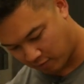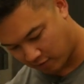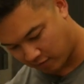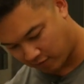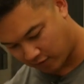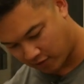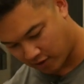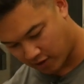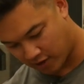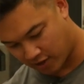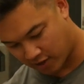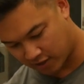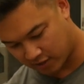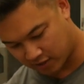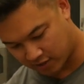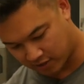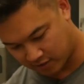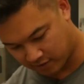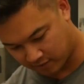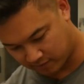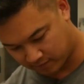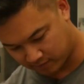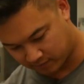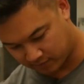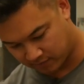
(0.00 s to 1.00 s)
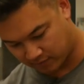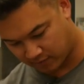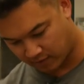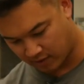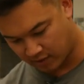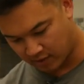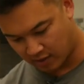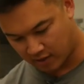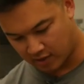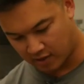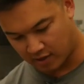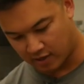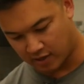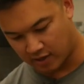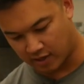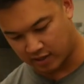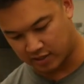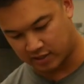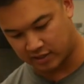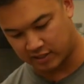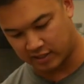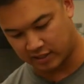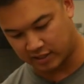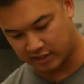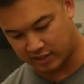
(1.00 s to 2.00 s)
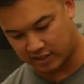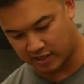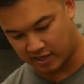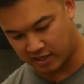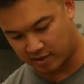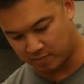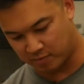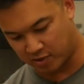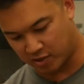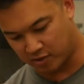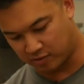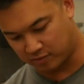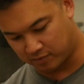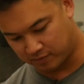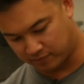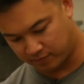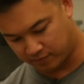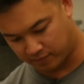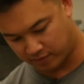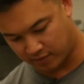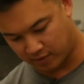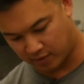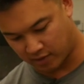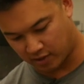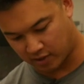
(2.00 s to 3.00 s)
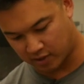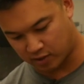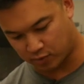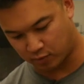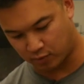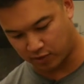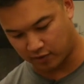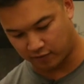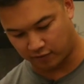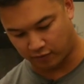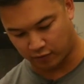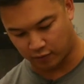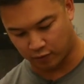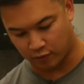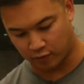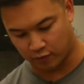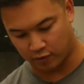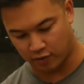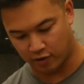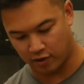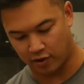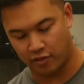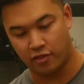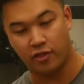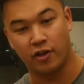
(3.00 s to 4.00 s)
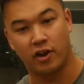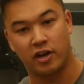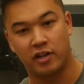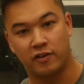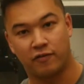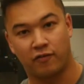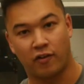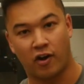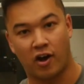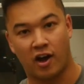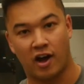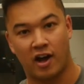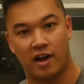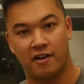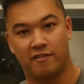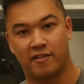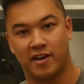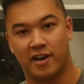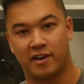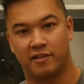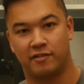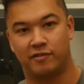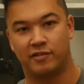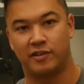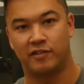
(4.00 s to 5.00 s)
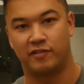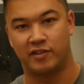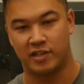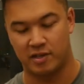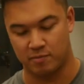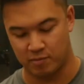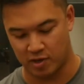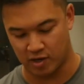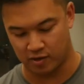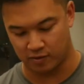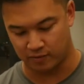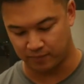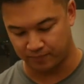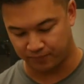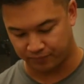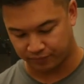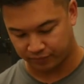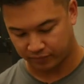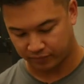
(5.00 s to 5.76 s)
We've got a 16mm, a 24, a 35 and a 50mm.